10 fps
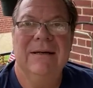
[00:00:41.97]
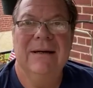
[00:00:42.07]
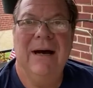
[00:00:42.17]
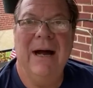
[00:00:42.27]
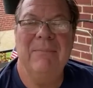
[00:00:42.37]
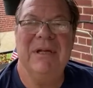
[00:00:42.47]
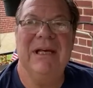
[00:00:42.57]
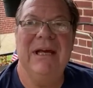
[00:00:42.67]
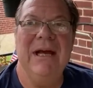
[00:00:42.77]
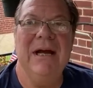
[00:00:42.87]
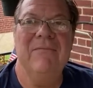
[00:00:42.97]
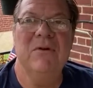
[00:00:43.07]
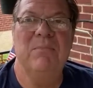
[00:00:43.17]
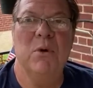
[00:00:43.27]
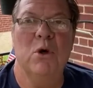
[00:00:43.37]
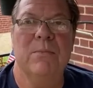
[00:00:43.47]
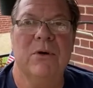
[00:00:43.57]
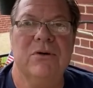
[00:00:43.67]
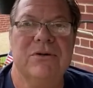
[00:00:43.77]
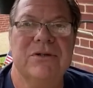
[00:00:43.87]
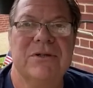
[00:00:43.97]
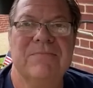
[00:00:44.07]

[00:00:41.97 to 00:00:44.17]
I'm the king of the boomers.